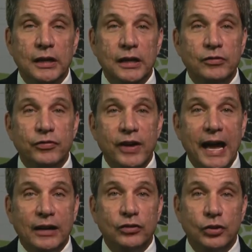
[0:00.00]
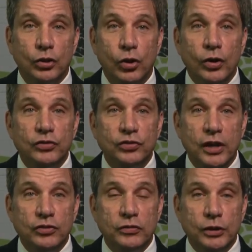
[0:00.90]
In fact, the current
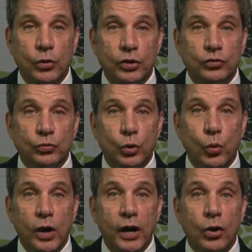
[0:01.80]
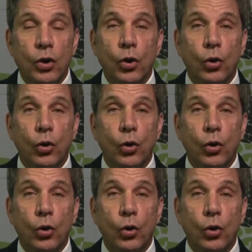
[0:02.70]
scheduling orders require